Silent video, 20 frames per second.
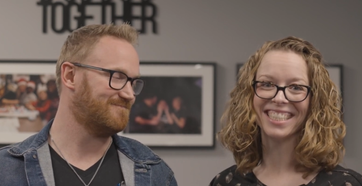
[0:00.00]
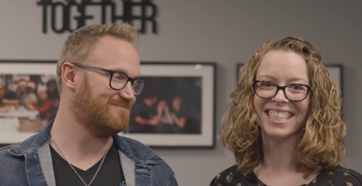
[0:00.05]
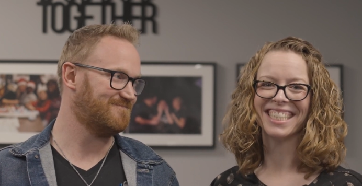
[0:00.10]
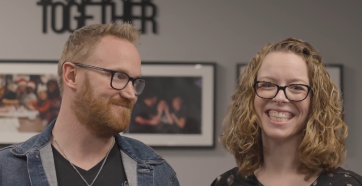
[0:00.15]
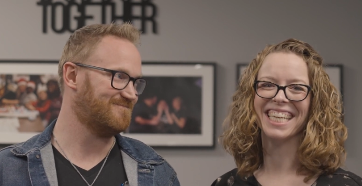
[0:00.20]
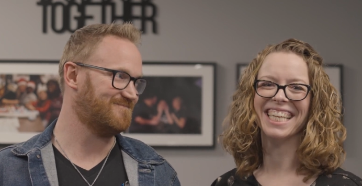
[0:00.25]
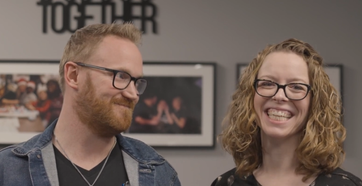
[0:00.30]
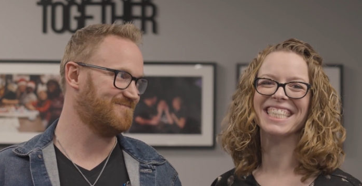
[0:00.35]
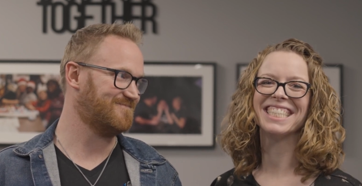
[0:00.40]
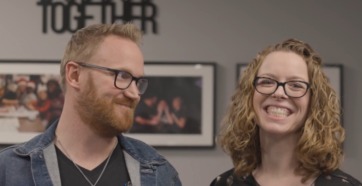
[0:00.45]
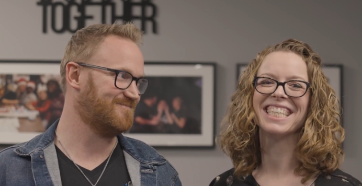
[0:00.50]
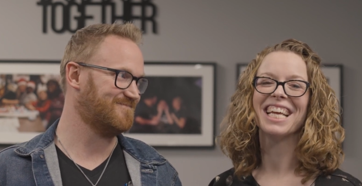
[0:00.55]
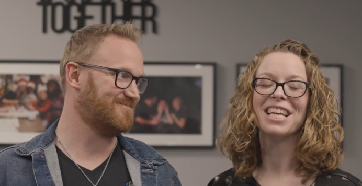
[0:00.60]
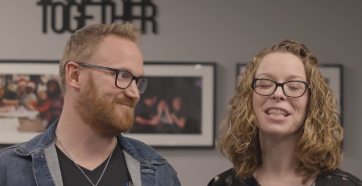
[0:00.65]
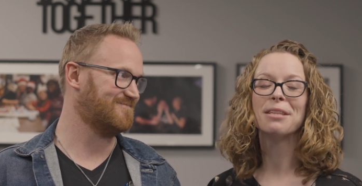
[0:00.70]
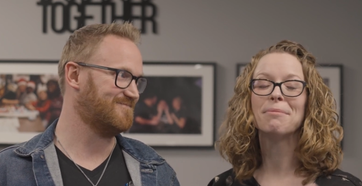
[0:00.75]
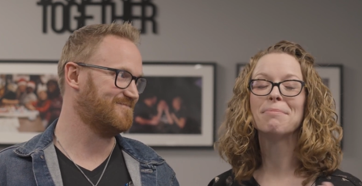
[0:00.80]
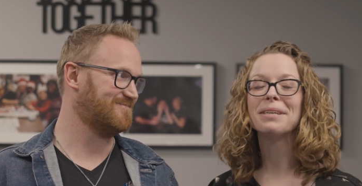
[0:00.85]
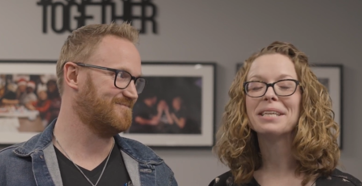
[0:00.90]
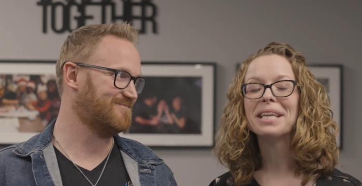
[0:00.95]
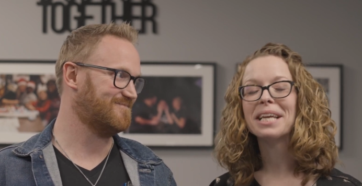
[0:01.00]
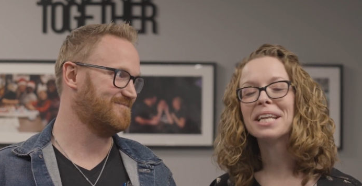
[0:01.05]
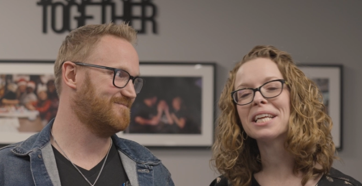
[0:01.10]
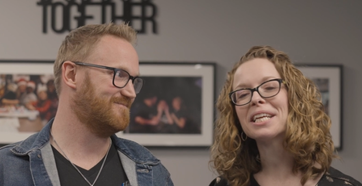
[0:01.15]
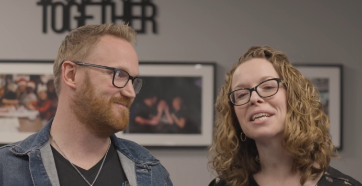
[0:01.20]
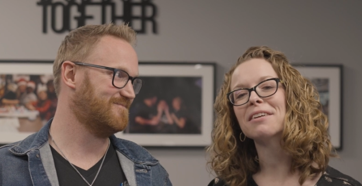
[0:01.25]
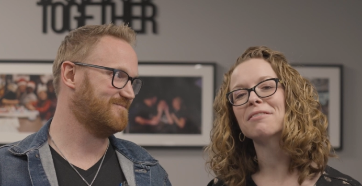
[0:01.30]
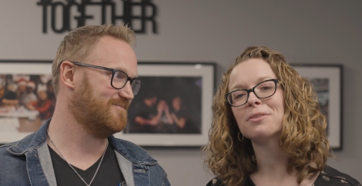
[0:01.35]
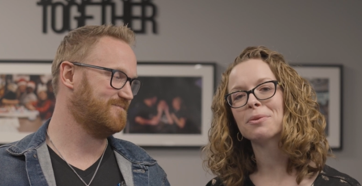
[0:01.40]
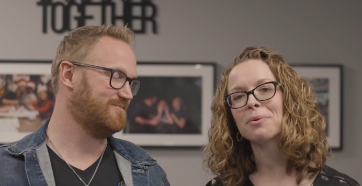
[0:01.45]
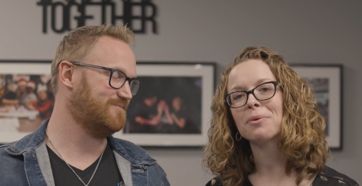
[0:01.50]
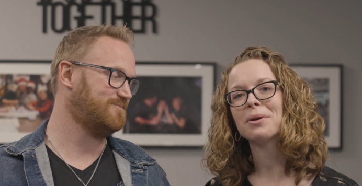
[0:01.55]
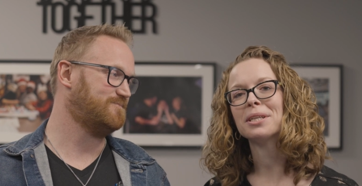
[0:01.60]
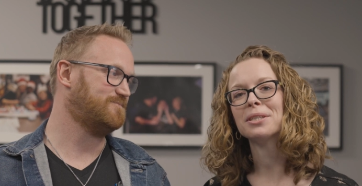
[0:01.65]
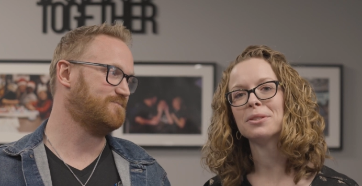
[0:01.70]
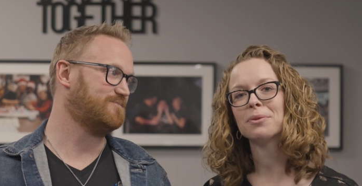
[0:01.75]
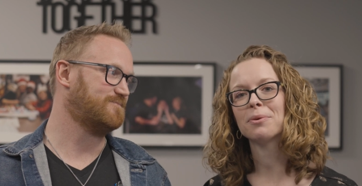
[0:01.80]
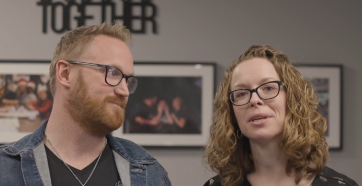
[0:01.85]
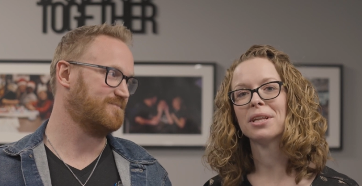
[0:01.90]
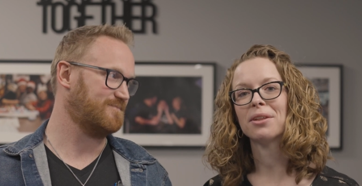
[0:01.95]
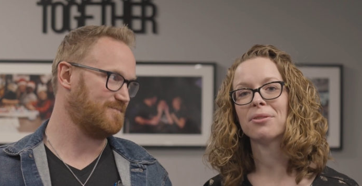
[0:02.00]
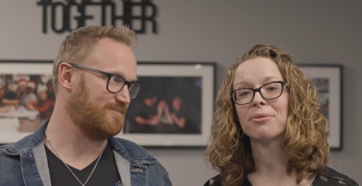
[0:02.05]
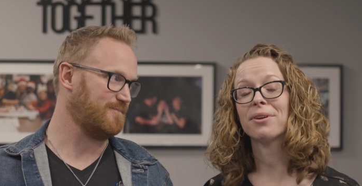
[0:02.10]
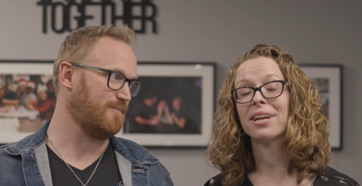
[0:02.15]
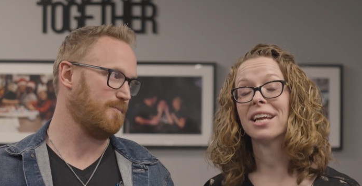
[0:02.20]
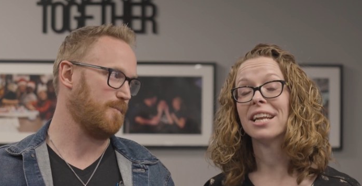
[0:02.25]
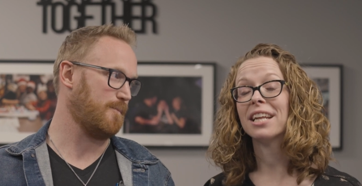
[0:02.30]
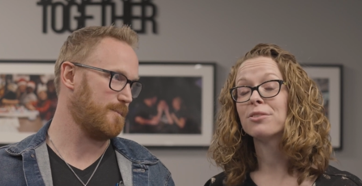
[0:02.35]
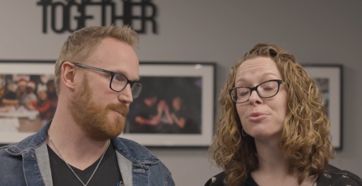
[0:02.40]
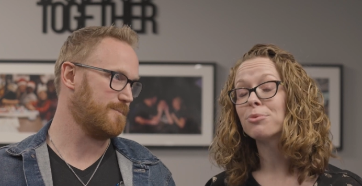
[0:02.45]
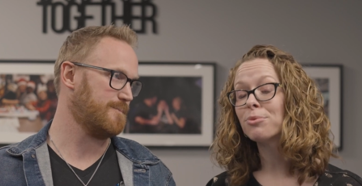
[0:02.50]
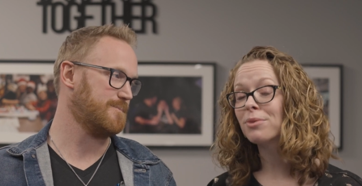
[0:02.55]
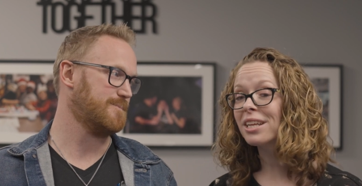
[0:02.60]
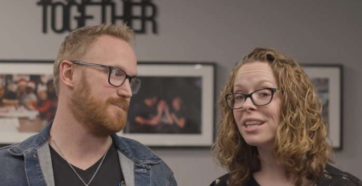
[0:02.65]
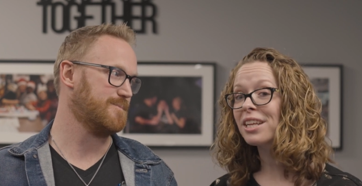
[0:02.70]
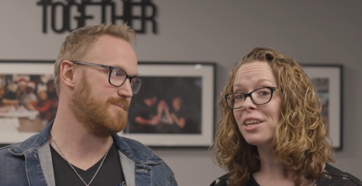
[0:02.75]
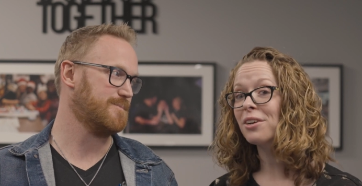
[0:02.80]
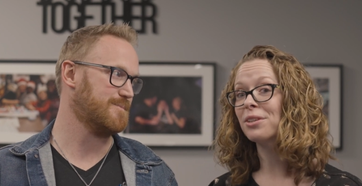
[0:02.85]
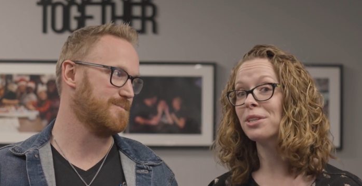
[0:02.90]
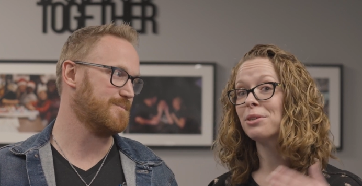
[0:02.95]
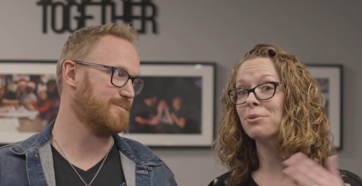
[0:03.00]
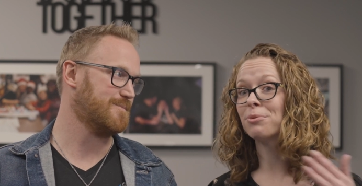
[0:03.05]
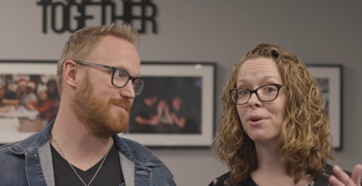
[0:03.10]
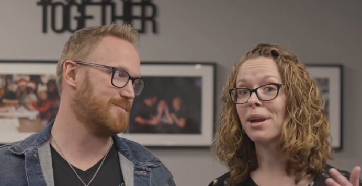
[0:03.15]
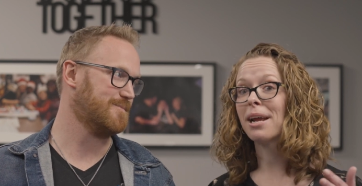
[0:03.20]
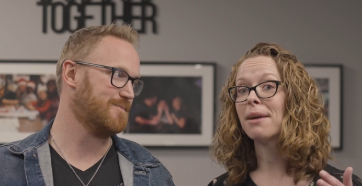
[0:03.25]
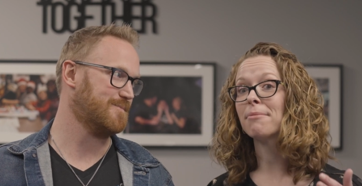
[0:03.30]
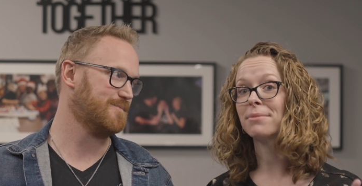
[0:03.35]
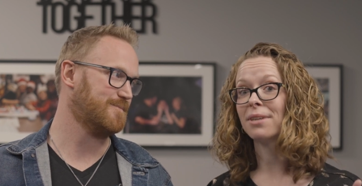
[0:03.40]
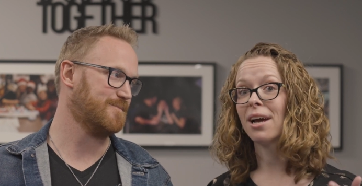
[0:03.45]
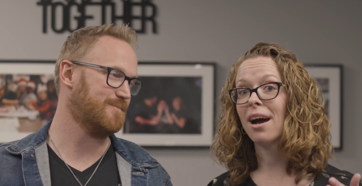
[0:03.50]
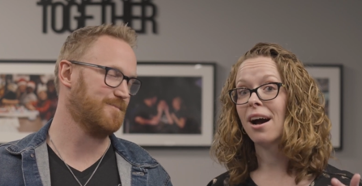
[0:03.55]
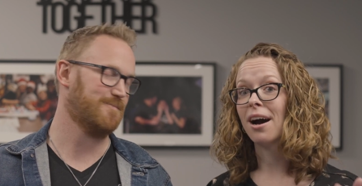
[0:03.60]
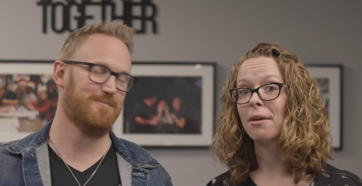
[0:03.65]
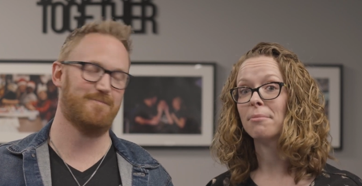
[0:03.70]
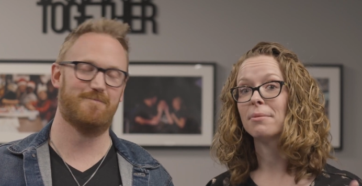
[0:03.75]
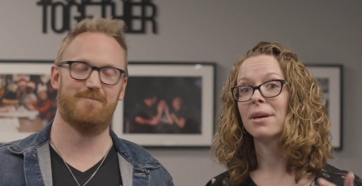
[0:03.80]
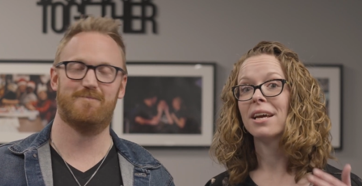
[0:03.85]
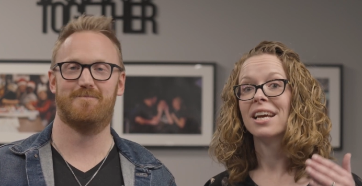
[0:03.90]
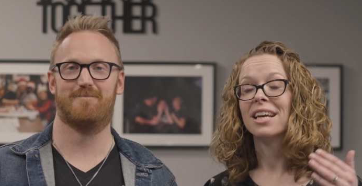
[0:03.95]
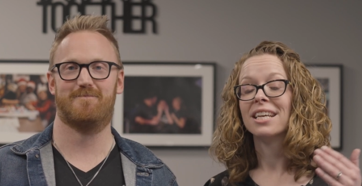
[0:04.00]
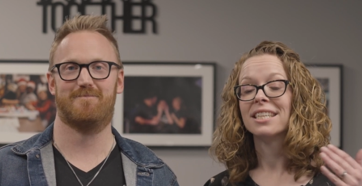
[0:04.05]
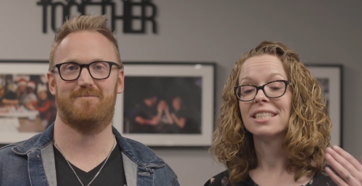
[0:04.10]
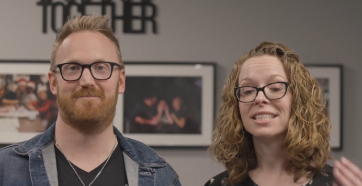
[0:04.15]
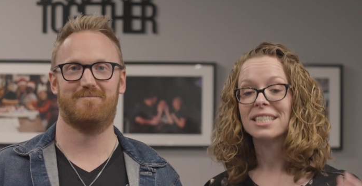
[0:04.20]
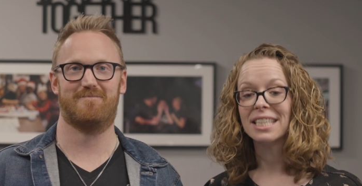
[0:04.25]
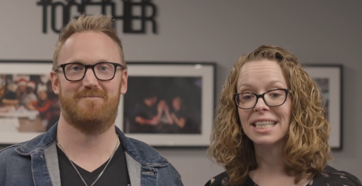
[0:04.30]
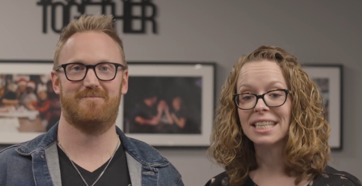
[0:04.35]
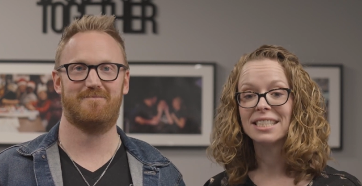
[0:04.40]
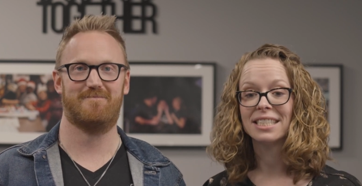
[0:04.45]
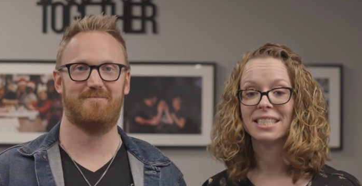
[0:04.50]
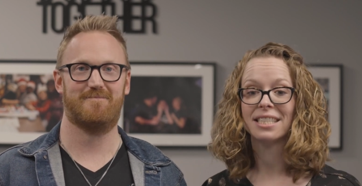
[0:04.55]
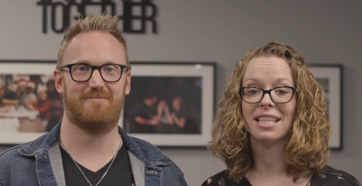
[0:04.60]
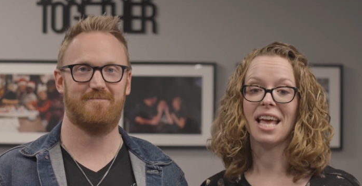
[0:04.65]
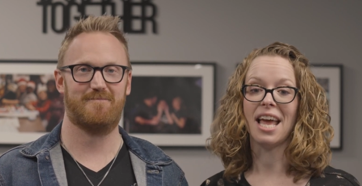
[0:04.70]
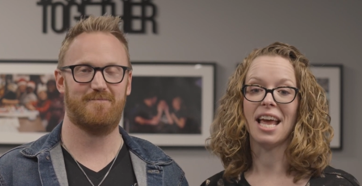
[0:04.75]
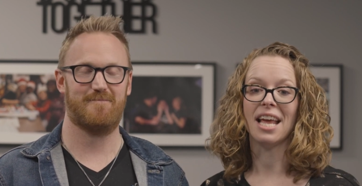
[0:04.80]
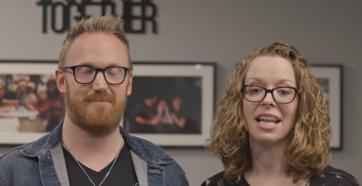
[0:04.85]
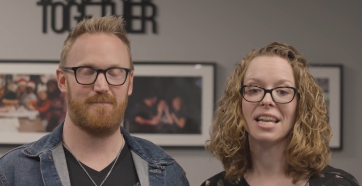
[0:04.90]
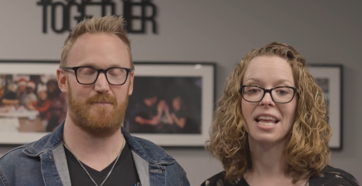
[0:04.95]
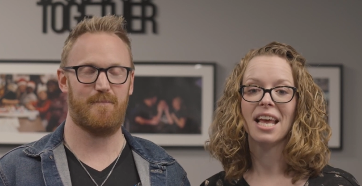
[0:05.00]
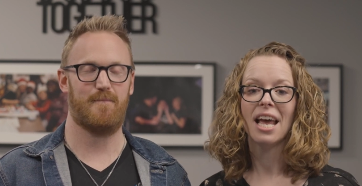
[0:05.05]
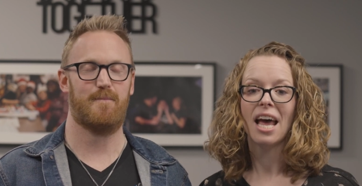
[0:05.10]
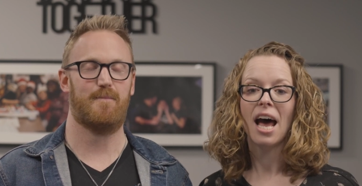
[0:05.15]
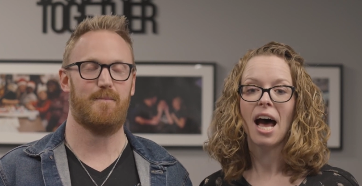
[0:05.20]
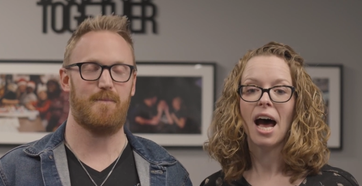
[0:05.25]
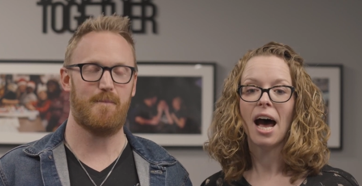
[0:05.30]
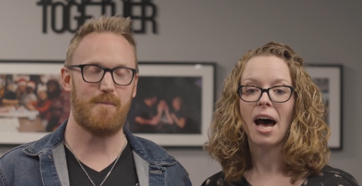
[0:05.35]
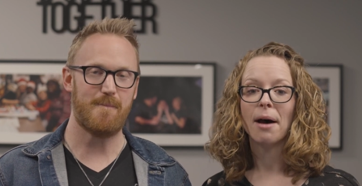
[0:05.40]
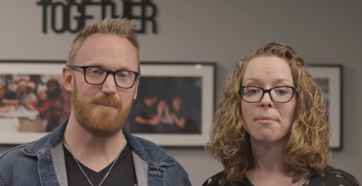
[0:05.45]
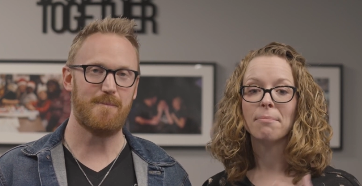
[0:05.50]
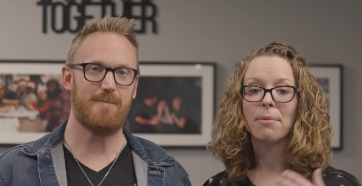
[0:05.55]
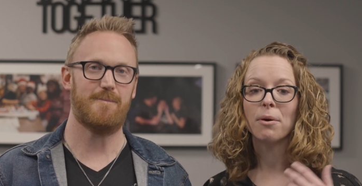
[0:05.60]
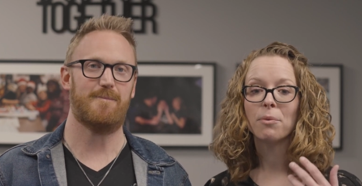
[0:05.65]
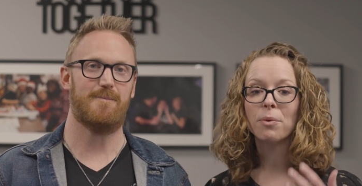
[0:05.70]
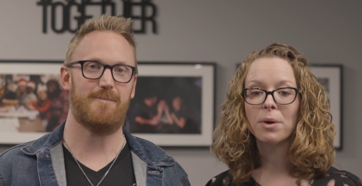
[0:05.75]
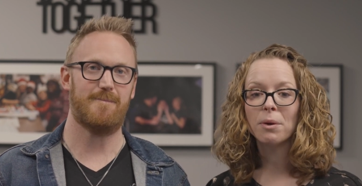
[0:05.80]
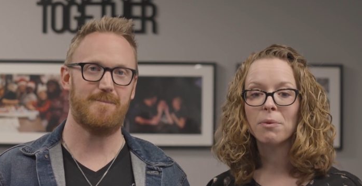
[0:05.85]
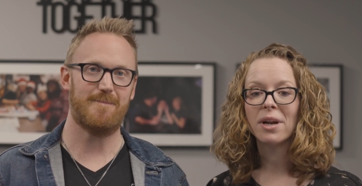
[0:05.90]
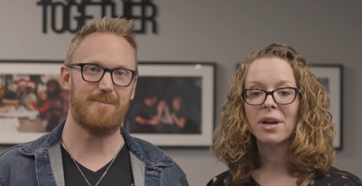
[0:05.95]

Speaker 1: since the beginning of 2023, and it's really only ramped up since then. Um, but we